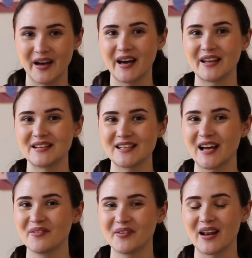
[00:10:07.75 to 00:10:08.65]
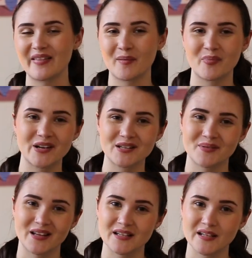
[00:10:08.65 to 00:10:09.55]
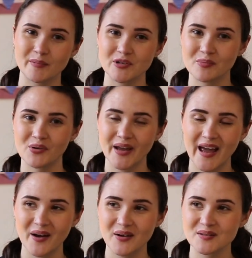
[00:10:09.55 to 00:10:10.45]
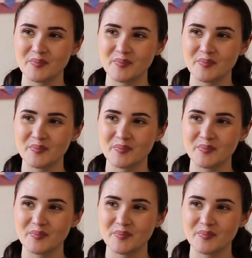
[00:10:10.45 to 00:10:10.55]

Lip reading: and I feel like that brings with it so much more chaos,